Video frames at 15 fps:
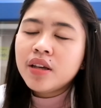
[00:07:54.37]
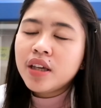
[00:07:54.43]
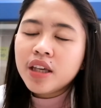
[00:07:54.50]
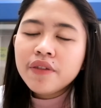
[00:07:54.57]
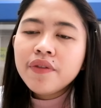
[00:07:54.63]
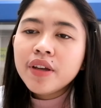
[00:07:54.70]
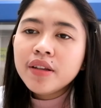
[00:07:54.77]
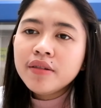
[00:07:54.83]

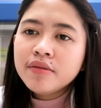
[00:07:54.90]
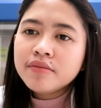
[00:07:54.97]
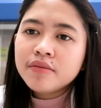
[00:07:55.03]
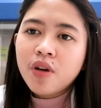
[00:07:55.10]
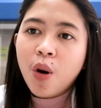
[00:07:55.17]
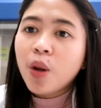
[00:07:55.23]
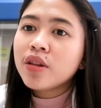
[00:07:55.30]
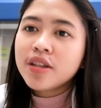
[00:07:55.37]
Even
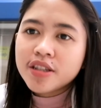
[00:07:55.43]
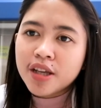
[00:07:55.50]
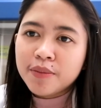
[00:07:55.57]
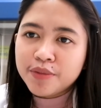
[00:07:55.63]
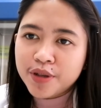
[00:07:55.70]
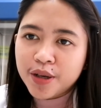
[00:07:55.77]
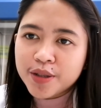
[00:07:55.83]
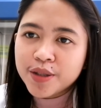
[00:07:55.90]
all the
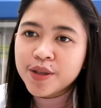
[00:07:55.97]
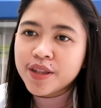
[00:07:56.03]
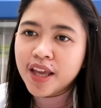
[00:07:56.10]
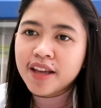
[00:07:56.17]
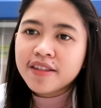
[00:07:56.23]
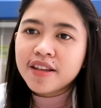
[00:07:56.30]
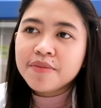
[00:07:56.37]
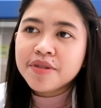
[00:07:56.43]
subjects, you
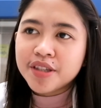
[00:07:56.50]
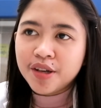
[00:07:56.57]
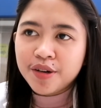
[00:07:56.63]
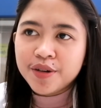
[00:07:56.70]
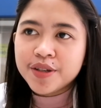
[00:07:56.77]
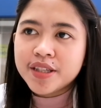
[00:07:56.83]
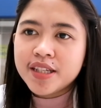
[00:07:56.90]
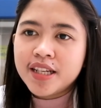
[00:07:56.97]
take them
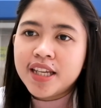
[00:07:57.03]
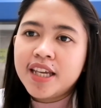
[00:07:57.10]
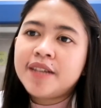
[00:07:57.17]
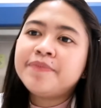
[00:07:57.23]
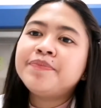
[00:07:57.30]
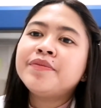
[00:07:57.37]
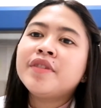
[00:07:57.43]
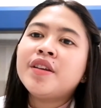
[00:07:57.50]
seriously,
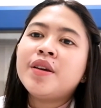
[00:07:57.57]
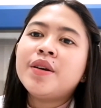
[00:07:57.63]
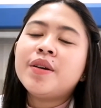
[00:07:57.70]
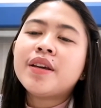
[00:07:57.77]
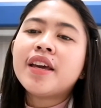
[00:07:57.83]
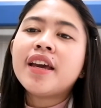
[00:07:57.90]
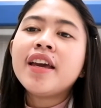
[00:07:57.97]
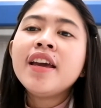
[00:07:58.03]

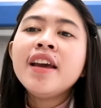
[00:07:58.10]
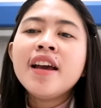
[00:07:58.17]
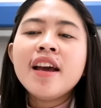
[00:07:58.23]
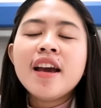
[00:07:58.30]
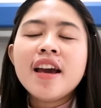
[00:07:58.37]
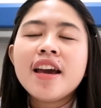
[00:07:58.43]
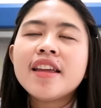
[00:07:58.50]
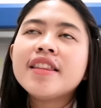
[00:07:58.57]
okay?
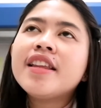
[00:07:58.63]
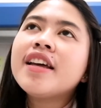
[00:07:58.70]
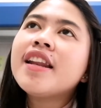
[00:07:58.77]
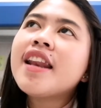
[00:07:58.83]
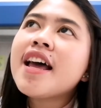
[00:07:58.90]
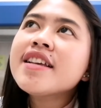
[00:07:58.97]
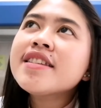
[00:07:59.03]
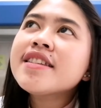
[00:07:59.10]
And
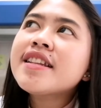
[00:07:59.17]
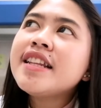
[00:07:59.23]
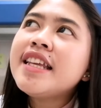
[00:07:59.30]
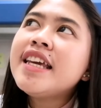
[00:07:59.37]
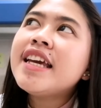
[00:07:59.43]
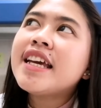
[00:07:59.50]
then lastly